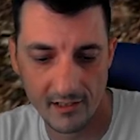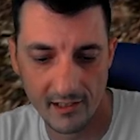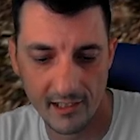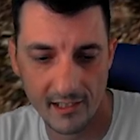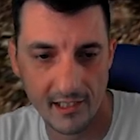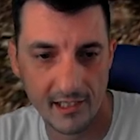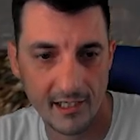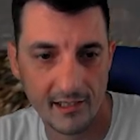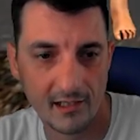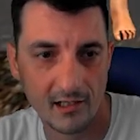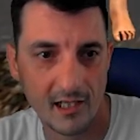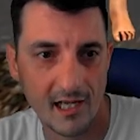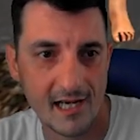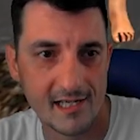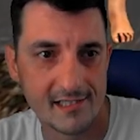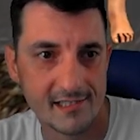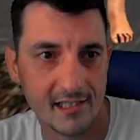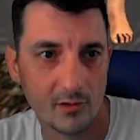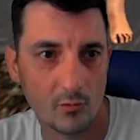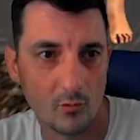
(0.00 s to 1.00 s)
And then the
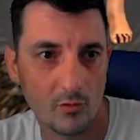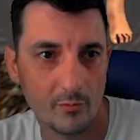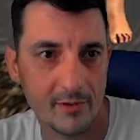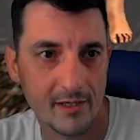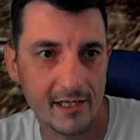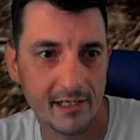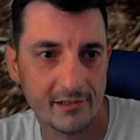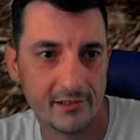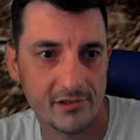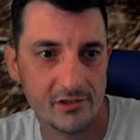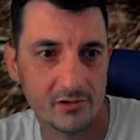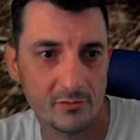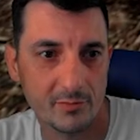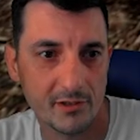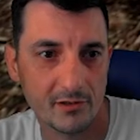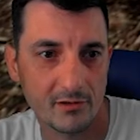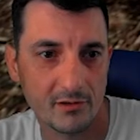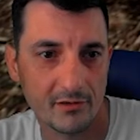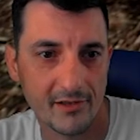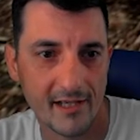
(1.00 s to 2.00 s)
last thing will be to
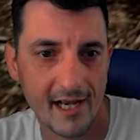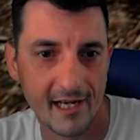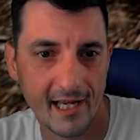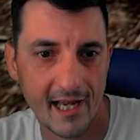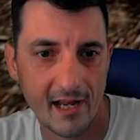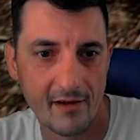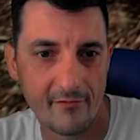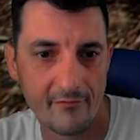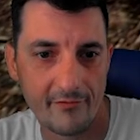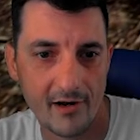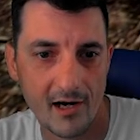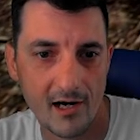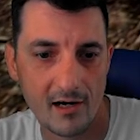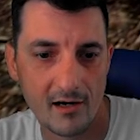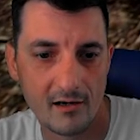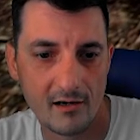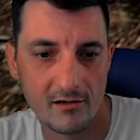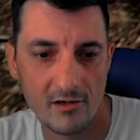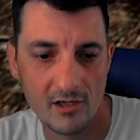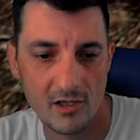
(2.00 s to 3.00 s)
build that
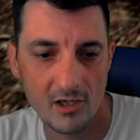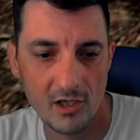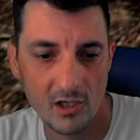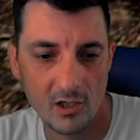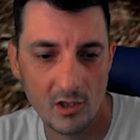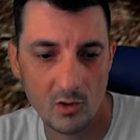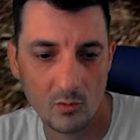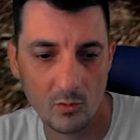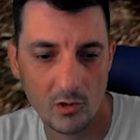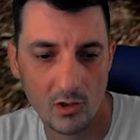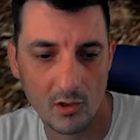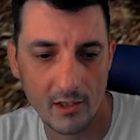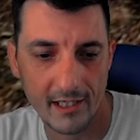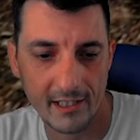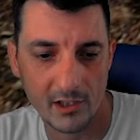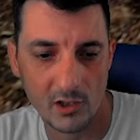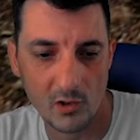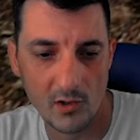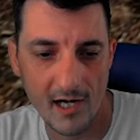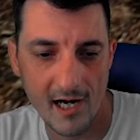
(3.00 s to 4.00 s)
campfire. Go
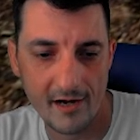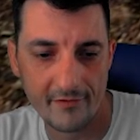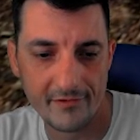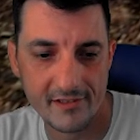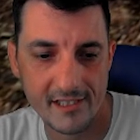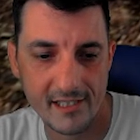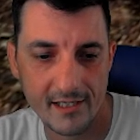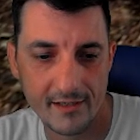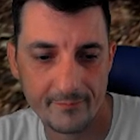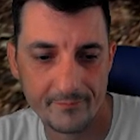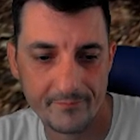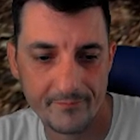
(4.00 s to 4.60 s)
ahead and craft it.